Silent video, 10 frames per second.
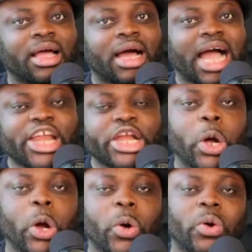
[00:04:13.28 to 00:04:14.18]
I
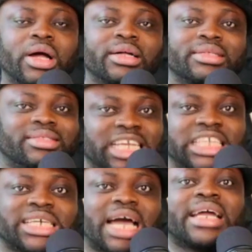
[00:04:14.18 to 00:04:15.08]
know this
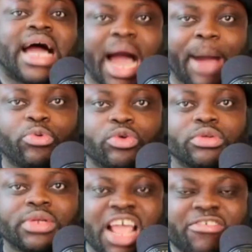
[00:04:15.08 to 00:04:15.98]
can
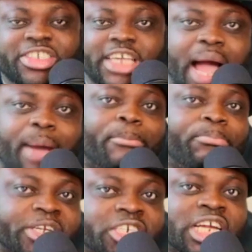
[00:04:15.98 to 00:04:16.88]
happen if, say, I'm
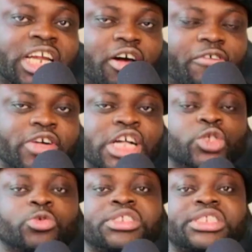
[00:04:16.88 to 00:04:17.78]
patient enough
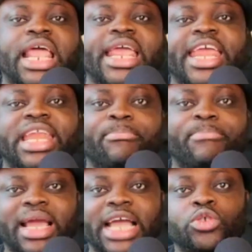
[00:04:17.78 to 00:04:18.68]
to stay in the
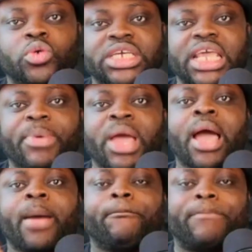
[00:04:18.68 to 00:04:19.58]
market, to keep
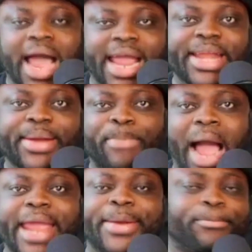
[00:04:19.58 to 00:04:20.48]
buying,
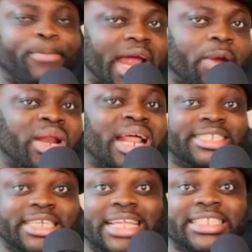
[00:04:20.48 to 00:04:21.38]
buying, buying. When I
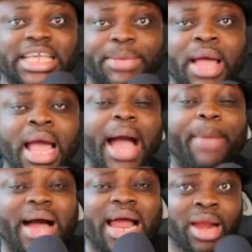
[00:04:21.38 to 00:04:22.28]
see a dip, I
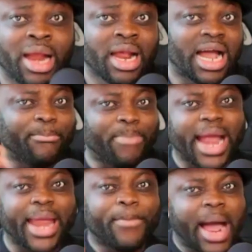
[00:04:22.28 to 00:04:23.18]
buy, I
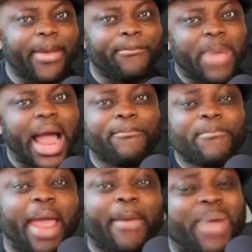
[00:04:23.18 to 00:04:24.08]
buy, buy, buy,
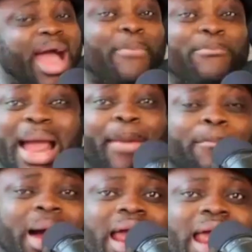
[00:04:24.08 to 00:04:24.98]
buy, buy, buy,
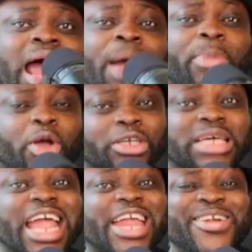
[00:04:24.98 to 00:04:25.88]
buy, because
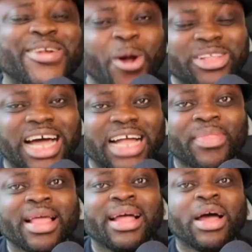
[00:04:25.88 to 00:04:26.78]
I know that
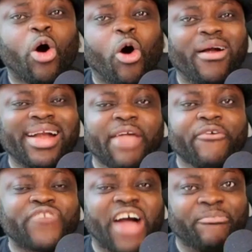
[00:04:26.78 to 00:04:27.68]
only
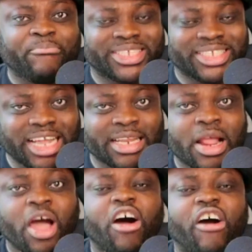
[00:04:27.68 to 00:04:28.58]
five percent
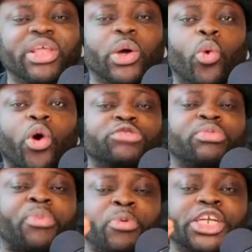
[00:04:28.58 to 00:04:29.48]
of the world's
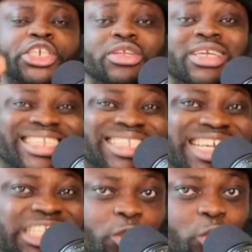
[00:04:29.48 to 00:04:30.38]
population is
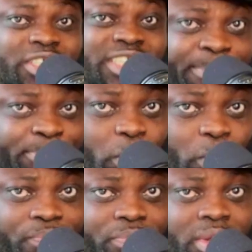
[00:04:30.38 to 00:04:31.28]
into crypto.
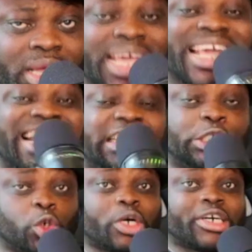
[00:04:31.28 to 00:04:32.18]

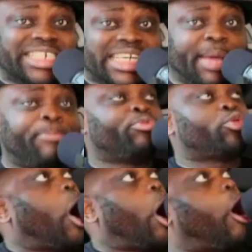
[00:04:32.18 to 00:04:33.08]
Into
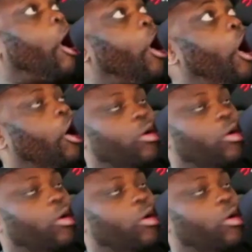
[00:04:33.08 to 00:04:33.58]
crypto!